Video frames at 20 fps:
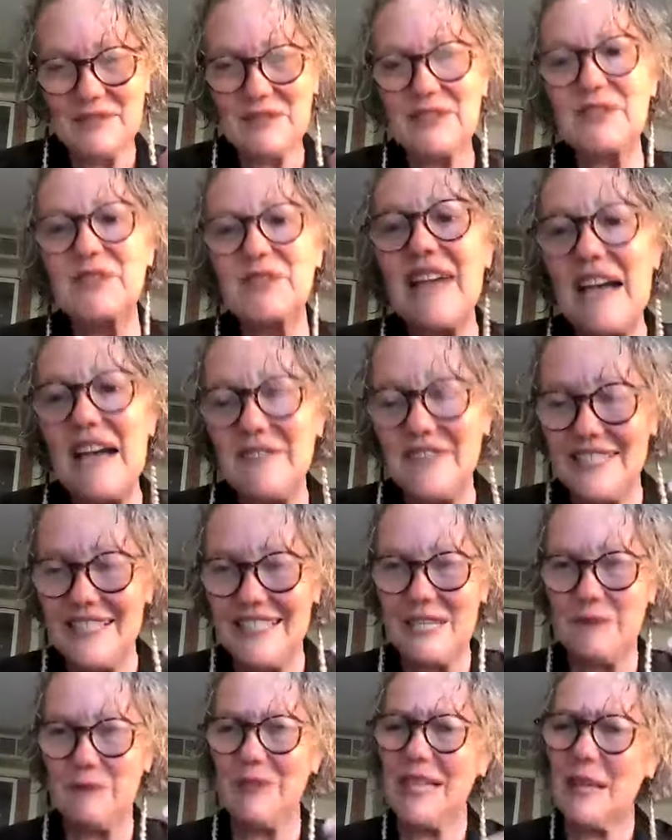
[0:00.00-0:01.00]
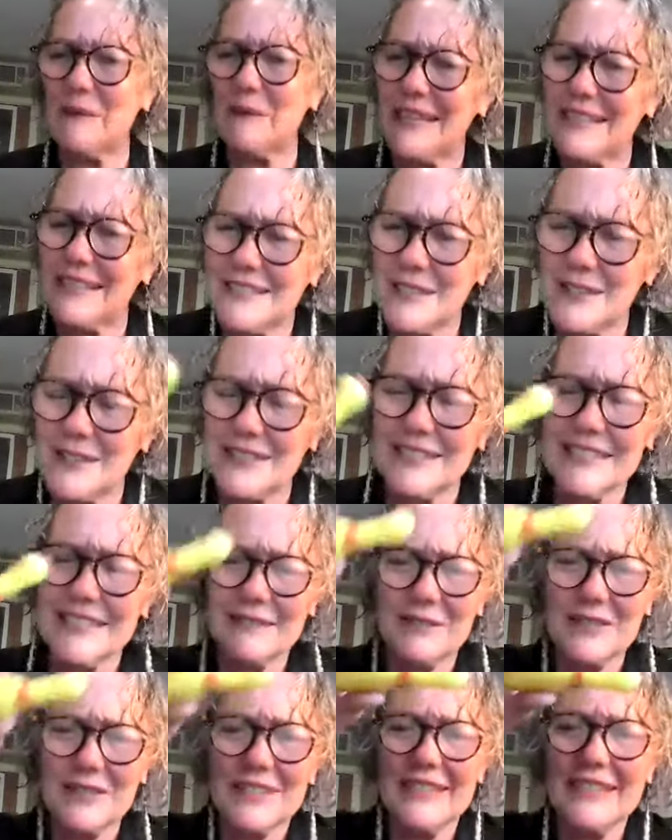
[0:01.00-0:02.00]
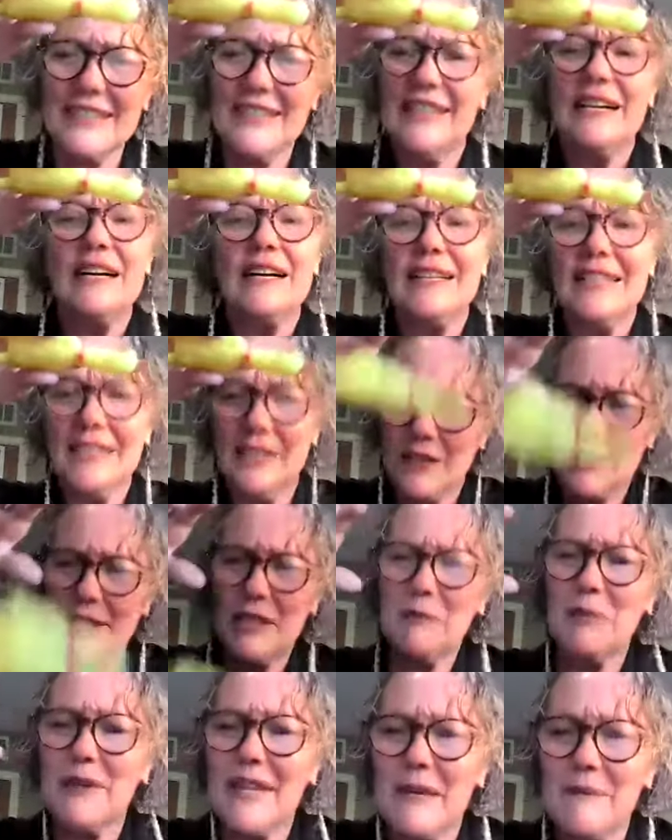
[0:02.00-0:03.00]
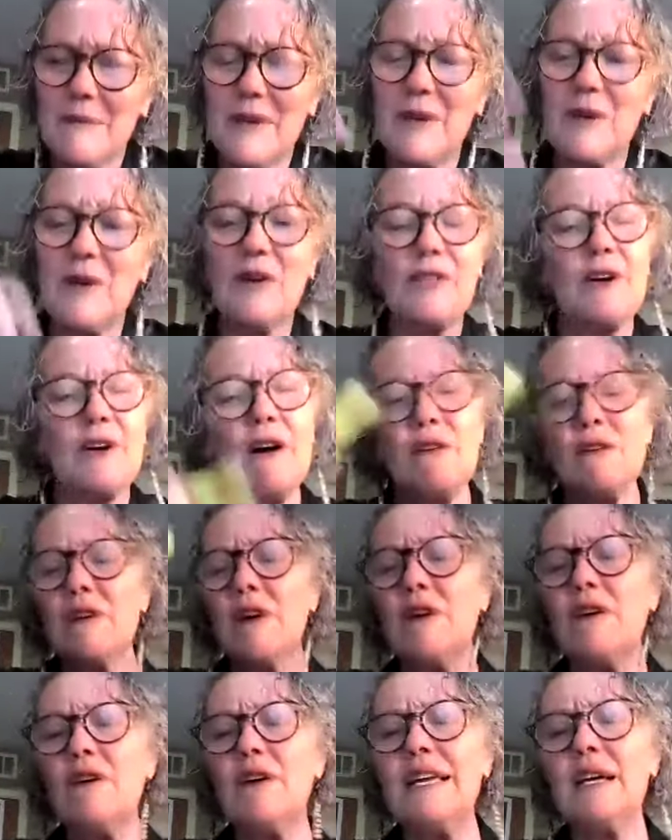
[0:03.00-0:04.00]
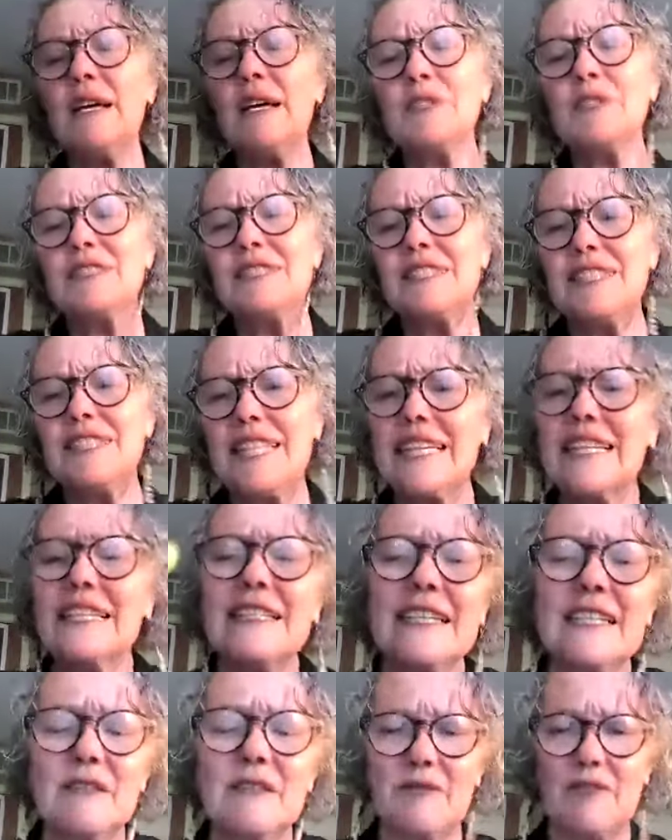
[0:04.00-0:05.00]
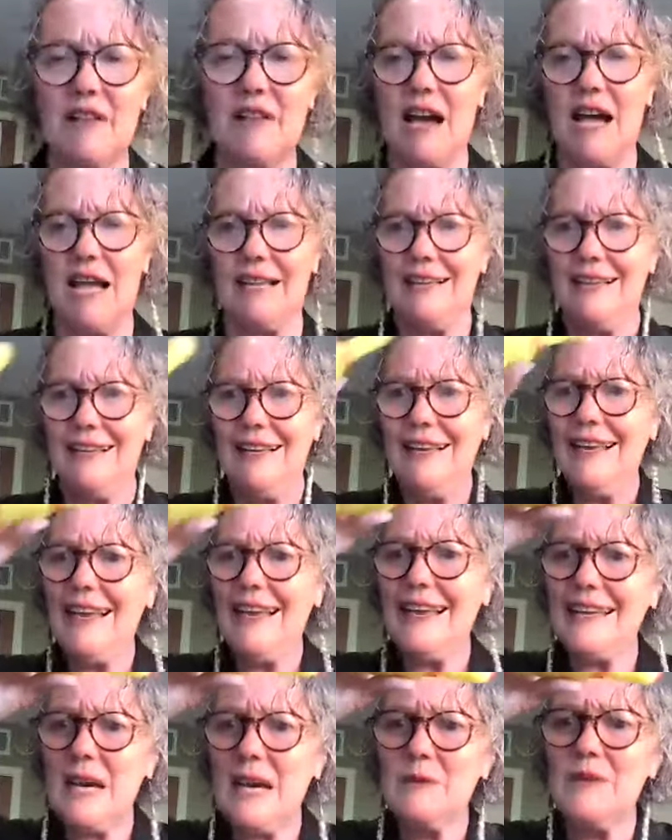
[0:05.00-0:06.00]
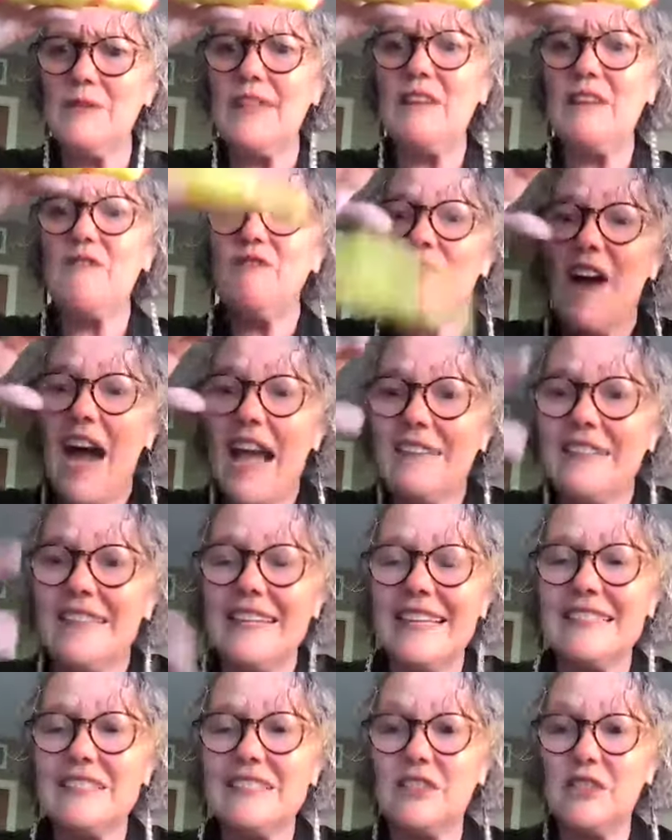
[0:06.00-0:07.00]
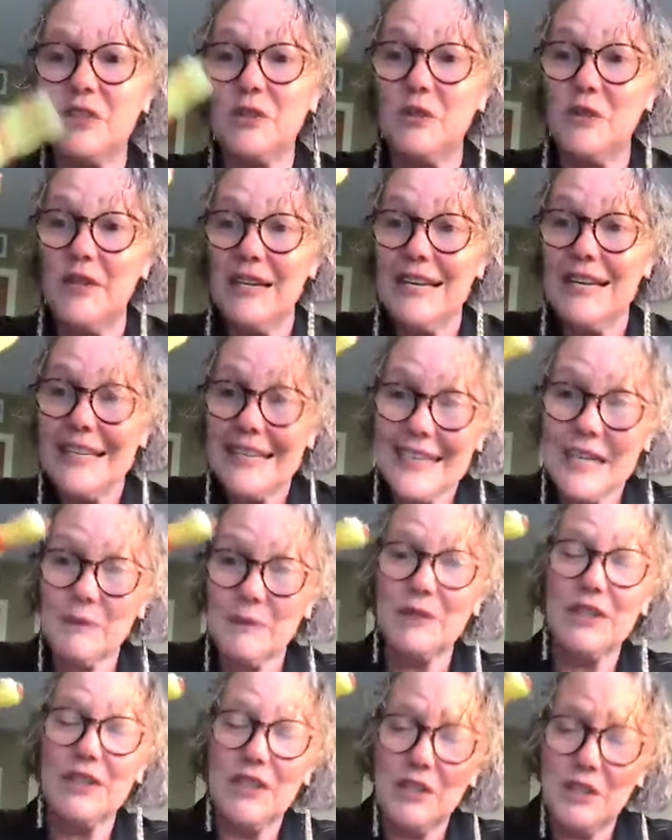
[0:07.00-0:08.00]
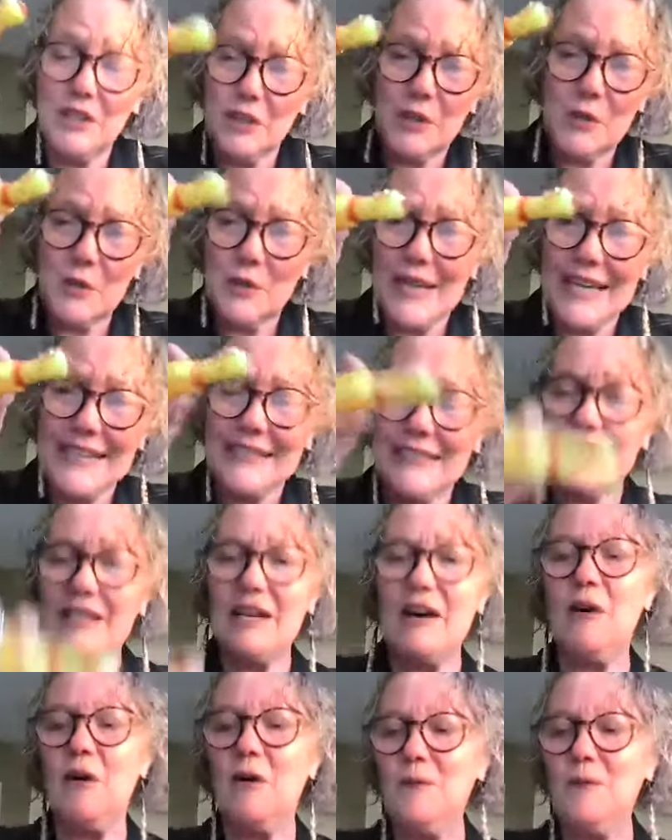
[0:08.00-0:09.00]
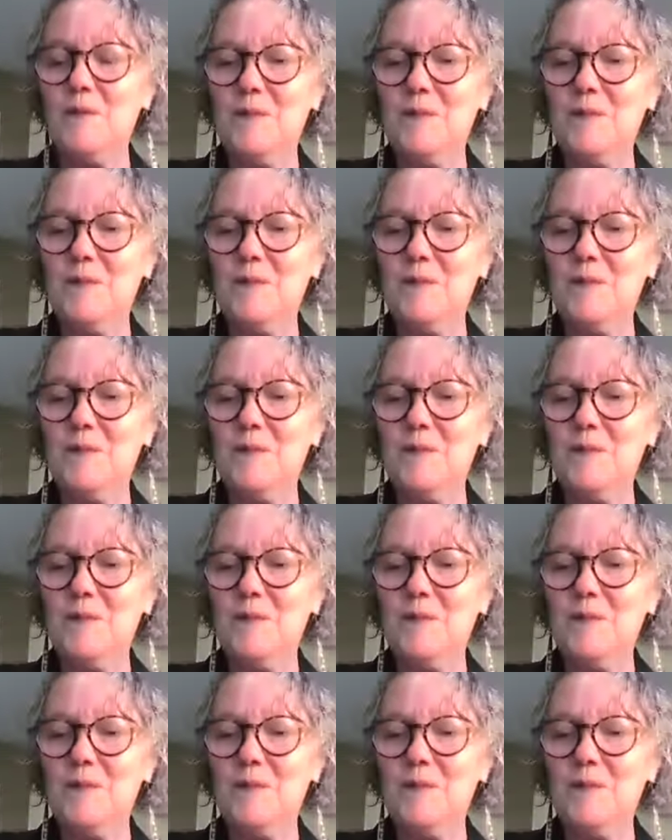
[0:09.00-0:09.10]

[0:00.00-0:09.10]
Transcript: was gravity, Kimberly. I'm like, seriously, really? You're going to blame the earth? Oh, no, it was the chicken didn't fly. And I'm, um, they finally get to, Kimberly, you let it go